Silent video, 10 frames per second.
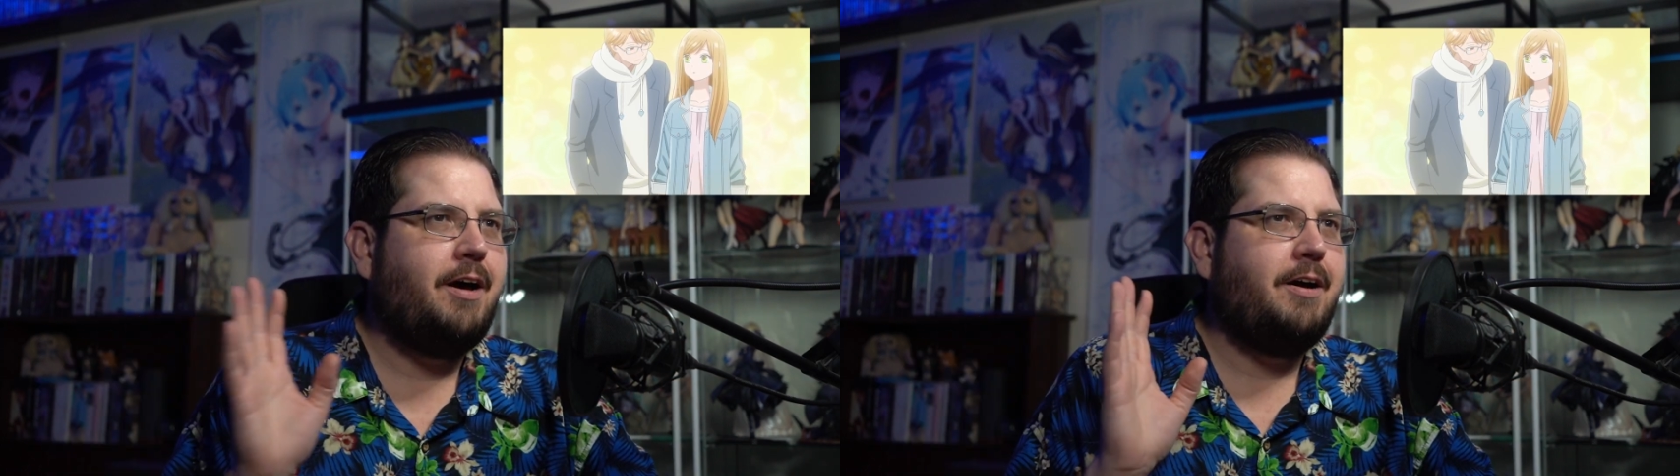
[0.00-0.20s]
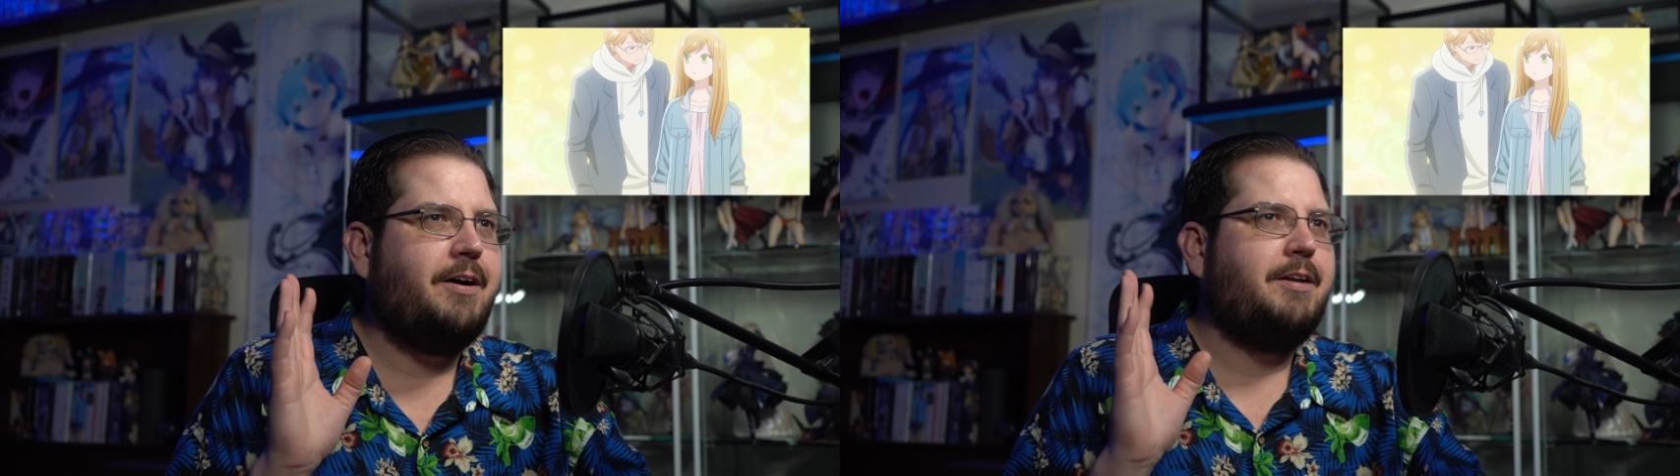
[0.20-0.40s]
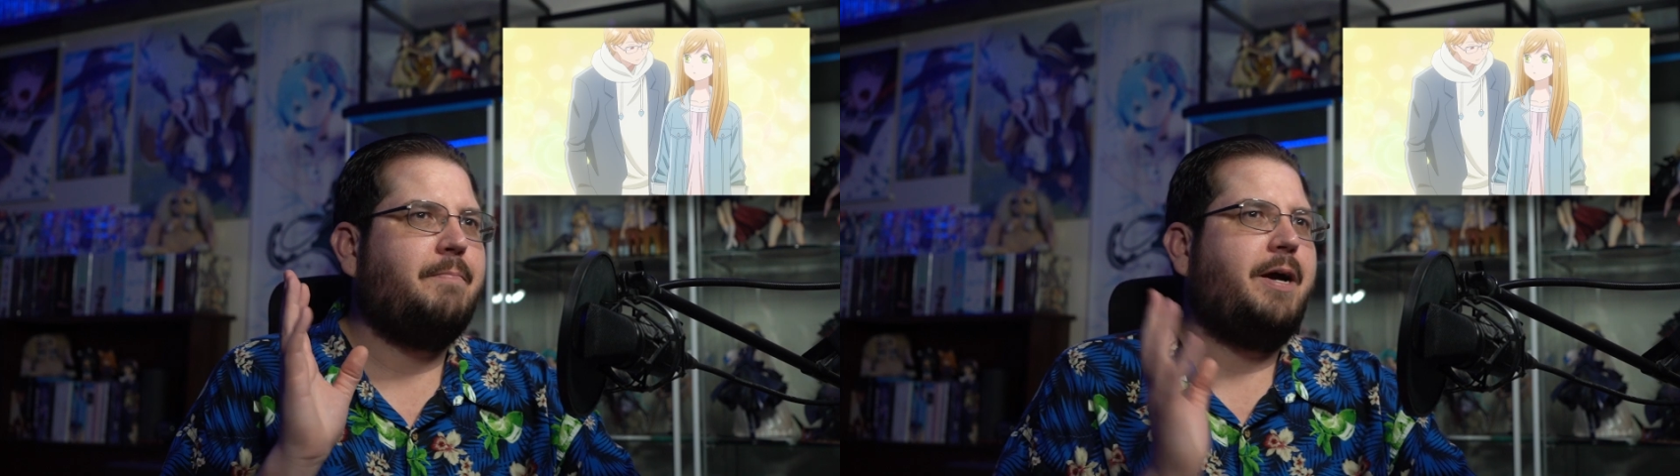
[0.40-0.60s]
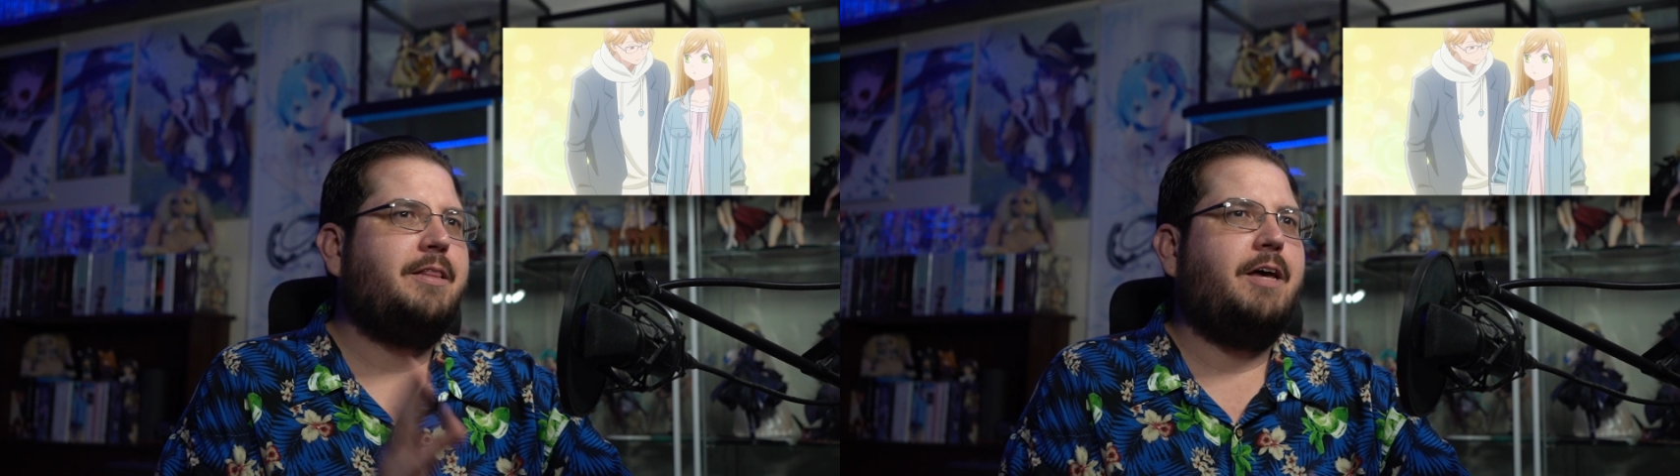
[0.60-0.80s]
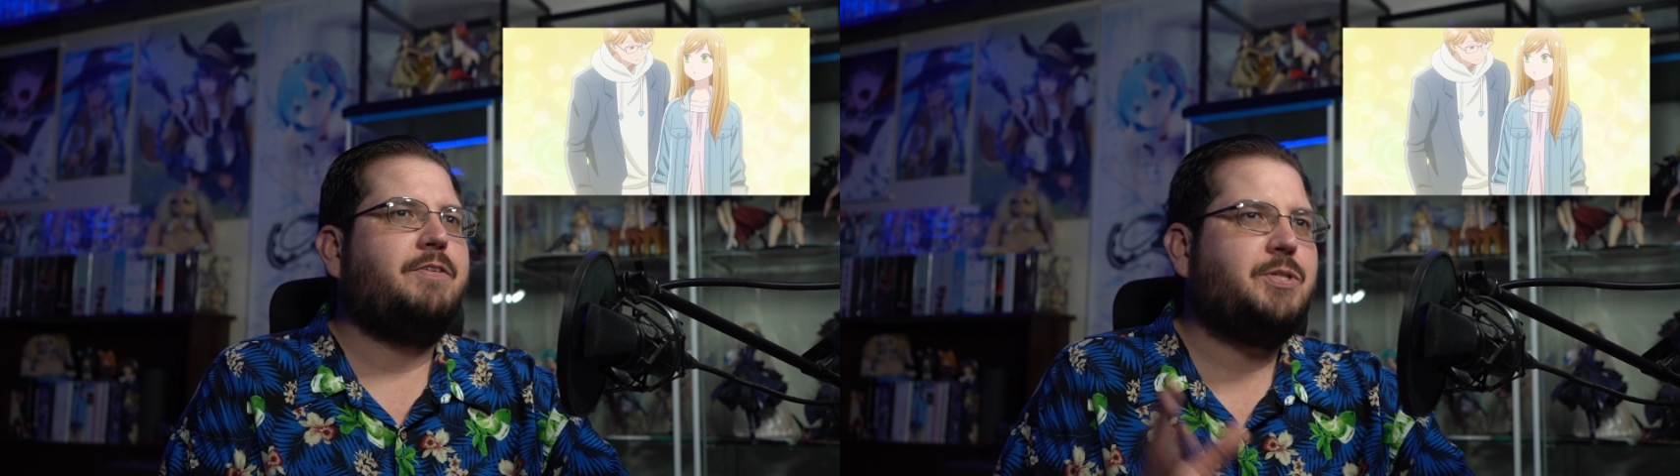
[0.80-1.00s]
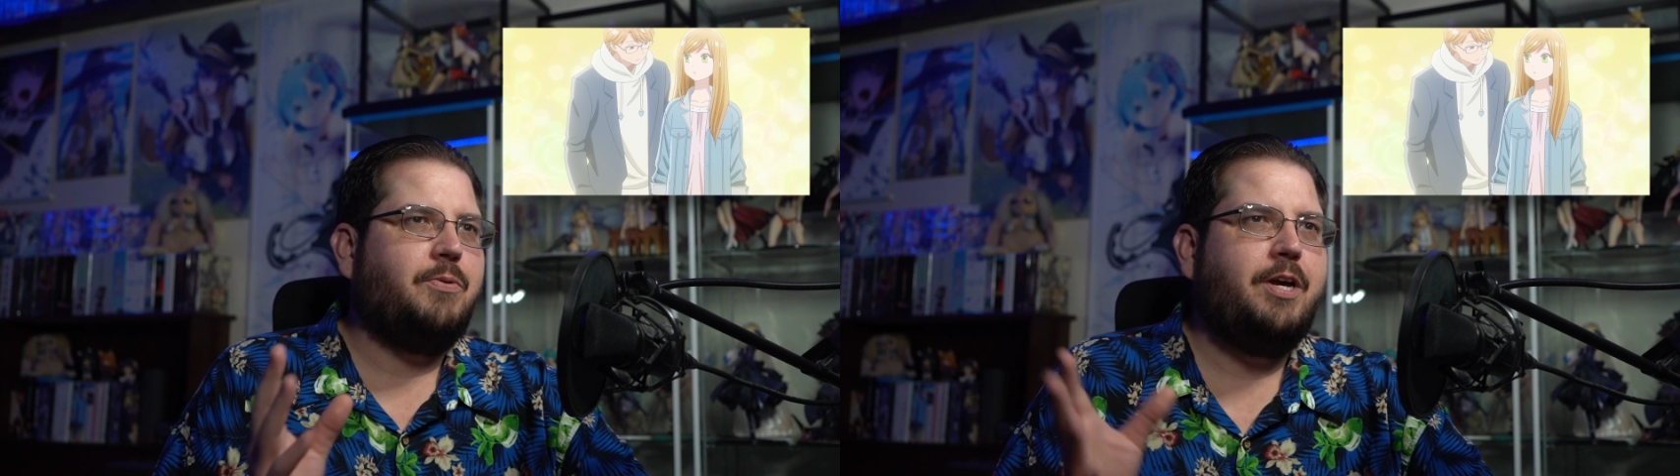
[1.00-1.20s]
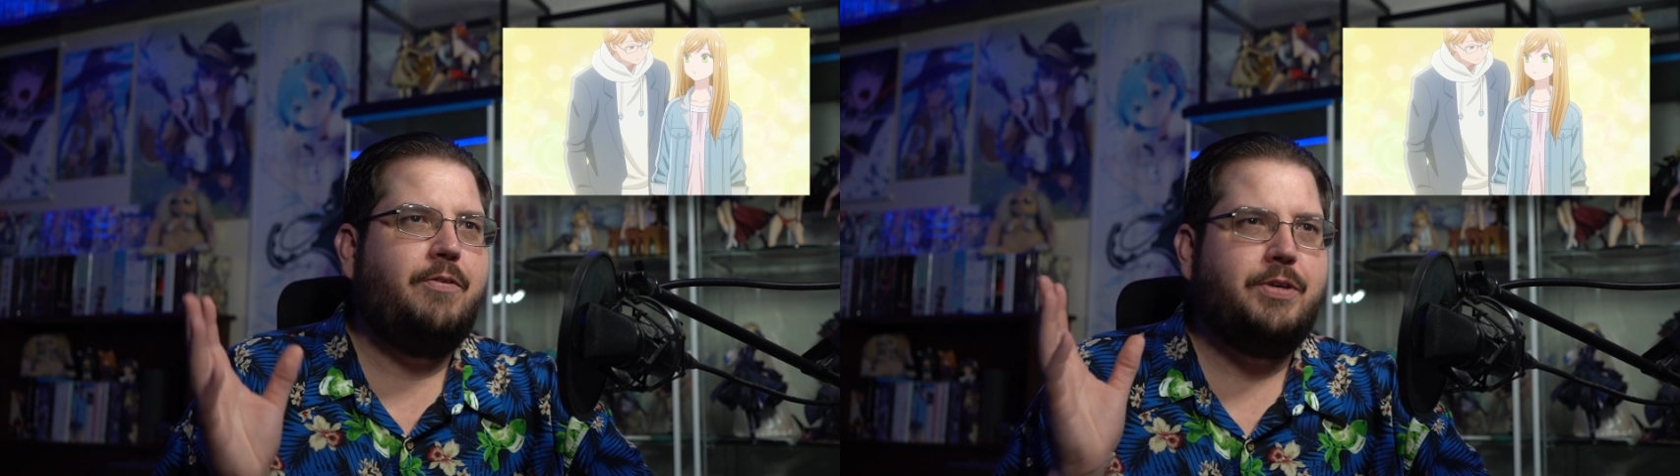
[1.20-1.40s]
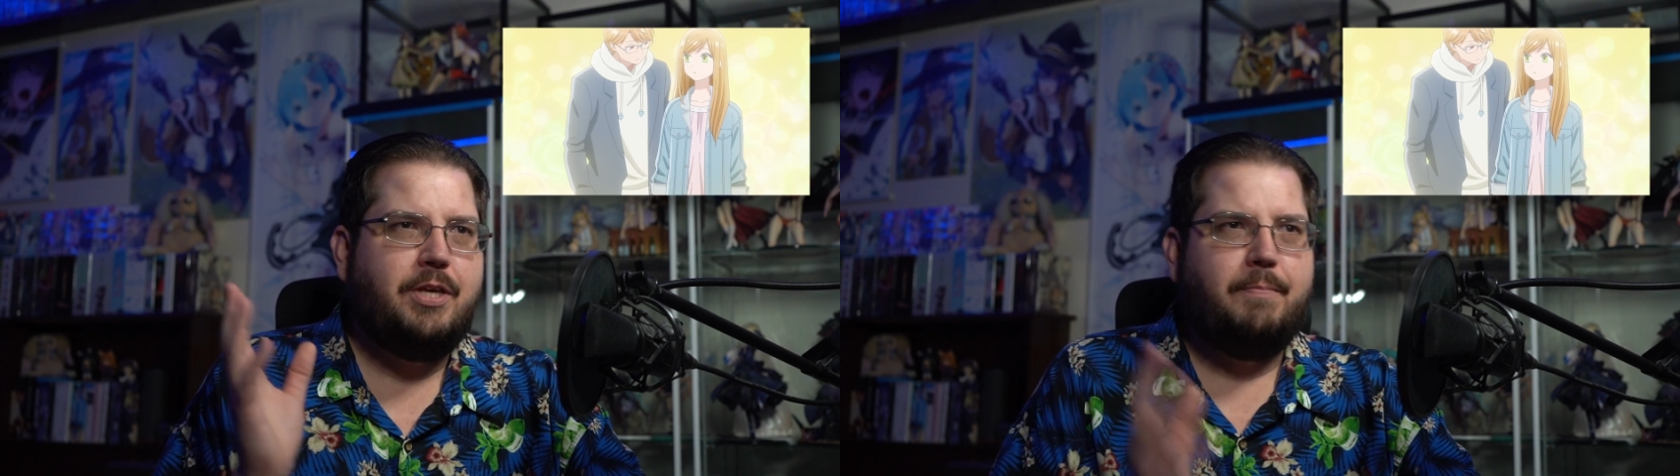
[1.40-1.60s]
on my love story
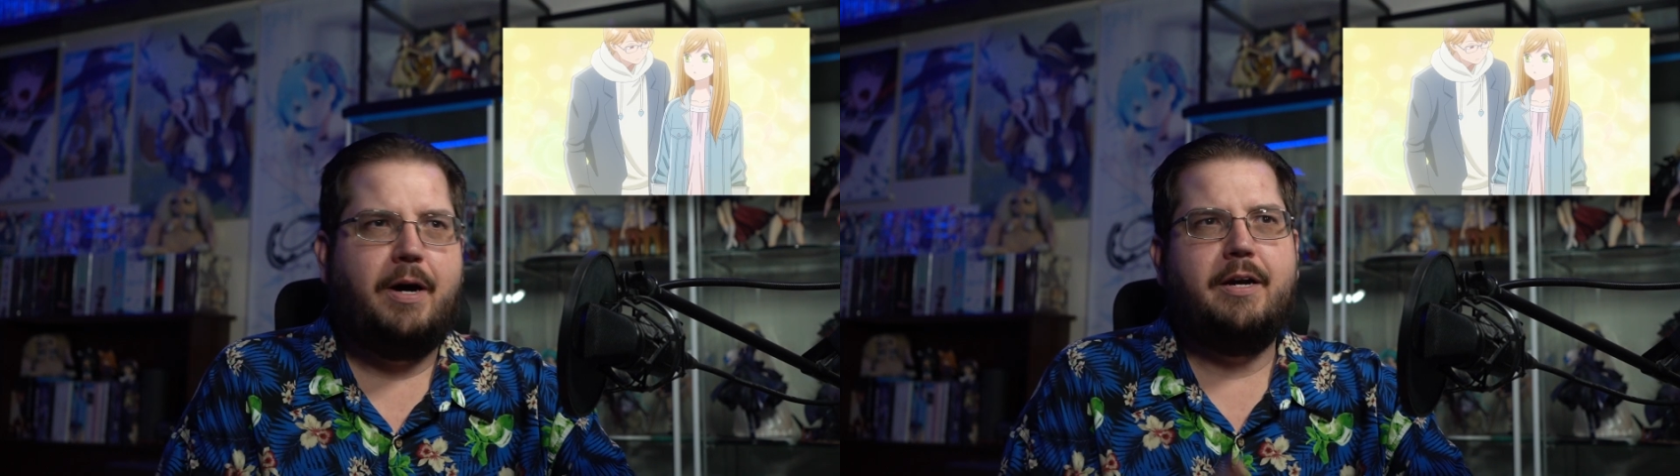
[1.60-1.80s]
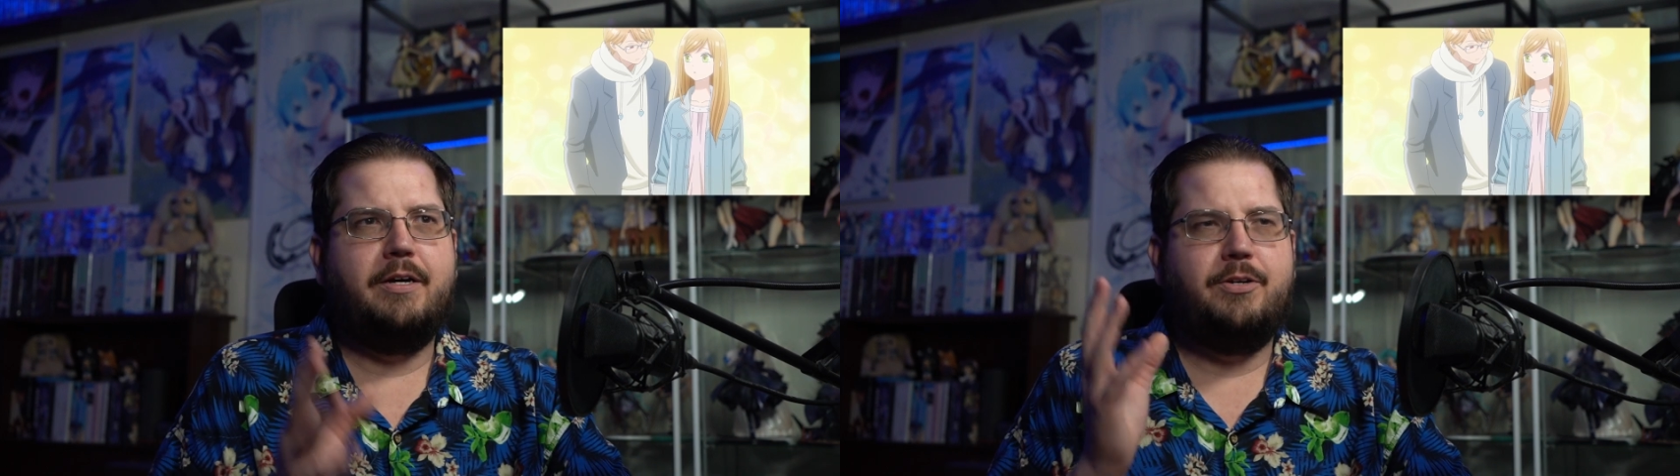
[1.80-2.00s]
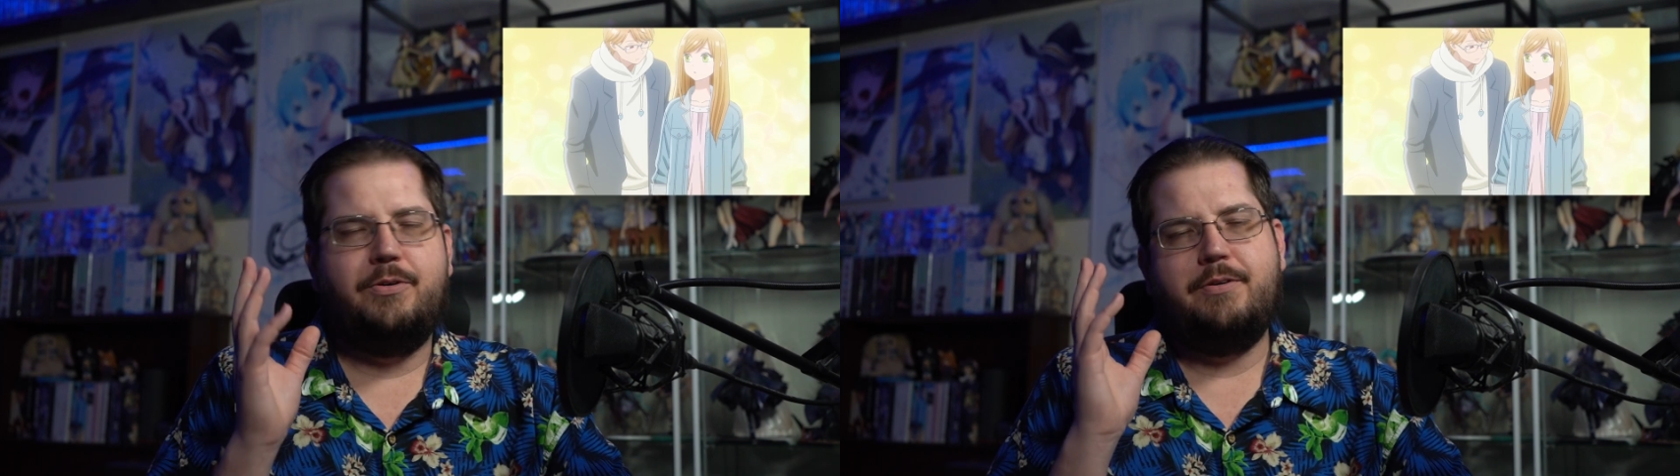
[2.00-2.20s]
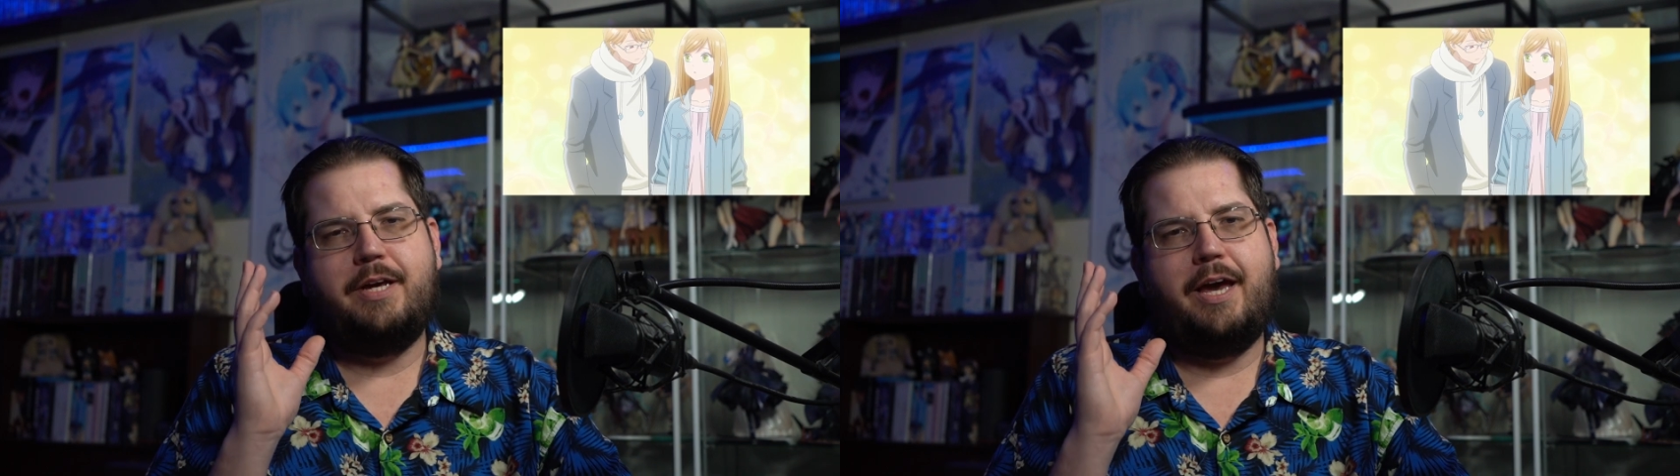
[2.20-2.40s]
with Yamada-kun